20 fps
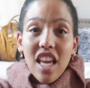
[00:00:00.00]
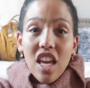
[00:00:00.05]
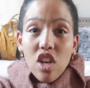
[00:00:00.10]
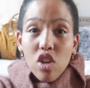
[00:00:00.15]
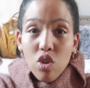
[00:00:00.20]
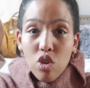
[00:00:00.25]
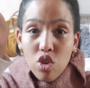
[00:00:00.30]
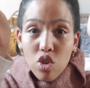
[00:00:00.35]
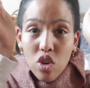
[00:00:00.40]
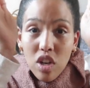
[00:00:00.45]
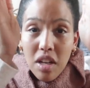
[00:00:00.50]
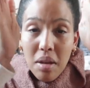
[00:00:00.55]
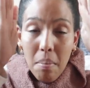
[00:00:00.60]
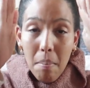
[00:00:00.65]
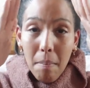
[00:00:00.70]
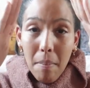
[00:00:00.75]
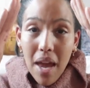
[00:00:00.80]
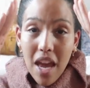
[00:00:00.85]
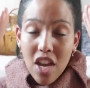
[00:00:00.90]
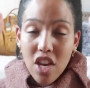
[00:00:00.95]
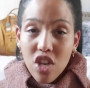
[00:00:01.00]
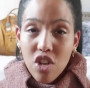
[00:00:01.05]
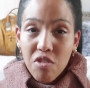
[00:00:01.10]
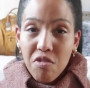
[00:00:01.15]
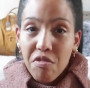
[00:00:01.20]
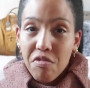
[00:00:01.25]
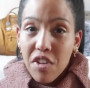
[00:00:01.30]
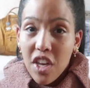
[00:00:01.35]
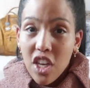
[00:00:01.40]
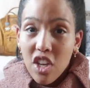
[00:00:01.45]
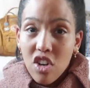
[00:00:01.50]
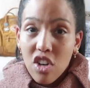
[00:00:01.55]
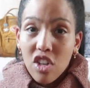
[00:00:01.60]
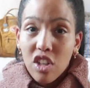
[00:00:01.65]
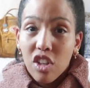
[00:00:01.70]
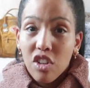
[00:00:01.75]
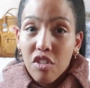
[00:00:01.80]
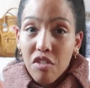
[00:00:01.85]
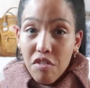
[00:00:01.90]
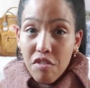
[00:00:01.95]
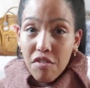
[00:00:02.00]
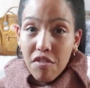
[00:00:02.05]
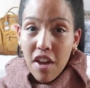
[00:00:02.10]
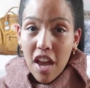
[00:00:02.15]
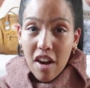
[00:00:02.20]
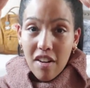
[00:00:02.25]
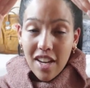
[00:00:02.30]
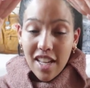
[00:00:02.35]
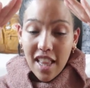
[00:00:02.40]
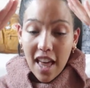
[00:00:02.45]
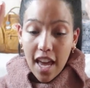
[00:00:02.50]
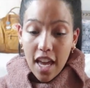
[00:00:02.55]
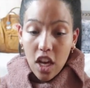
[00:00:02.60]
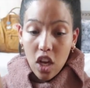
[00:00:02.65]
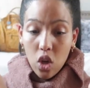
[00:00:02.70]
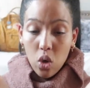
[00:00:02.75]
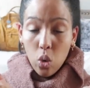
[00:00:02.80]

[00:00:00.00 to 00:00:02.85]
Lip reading: they usually make your figure look very like